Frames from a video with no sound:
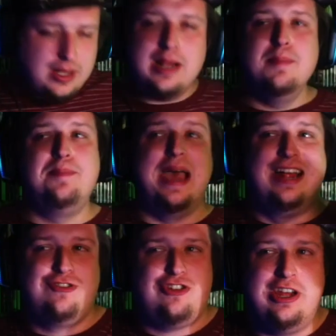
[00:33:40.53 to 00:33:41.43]

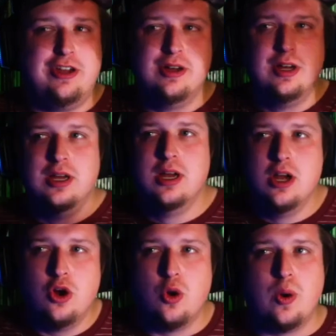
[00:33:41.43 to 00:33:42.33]
bashing
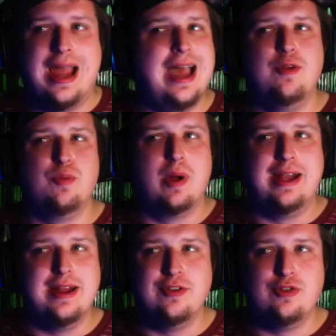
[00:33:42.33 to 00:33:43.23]
her head right
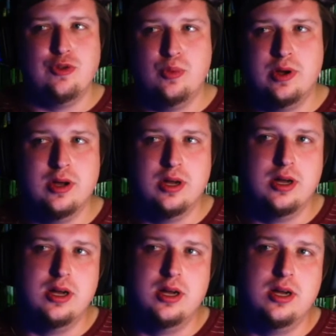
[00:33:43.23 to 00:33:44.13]
into
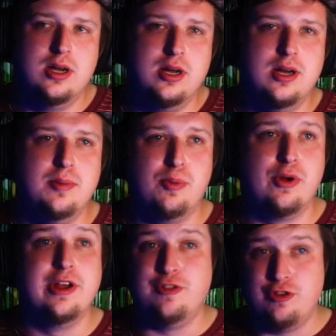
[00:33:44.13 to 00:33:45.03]
a
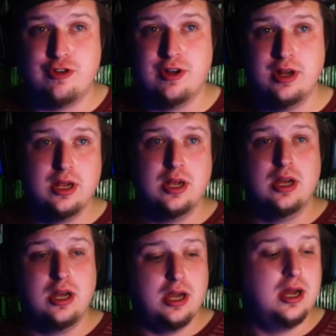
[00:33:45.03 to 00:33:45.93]
bridge.
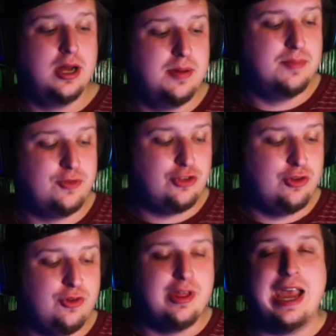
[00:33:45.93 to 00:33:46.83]
So
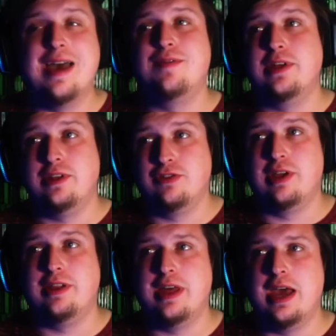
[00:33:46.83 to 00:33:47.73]
do they have things
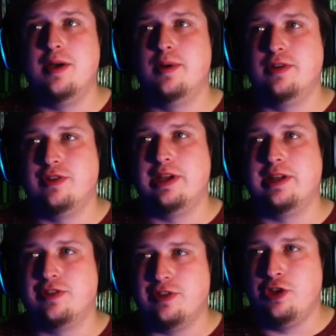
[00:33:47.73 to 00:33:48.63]
like that where it's like
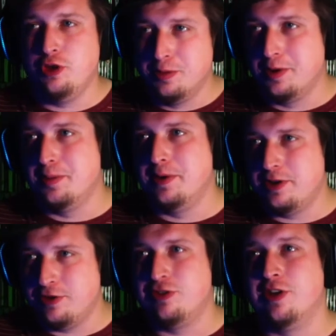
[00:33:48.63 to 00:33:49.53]
it's humor, but
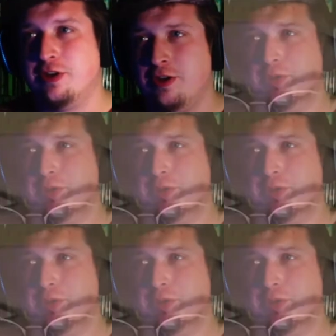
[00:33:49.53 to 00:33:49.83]
it's dark humor?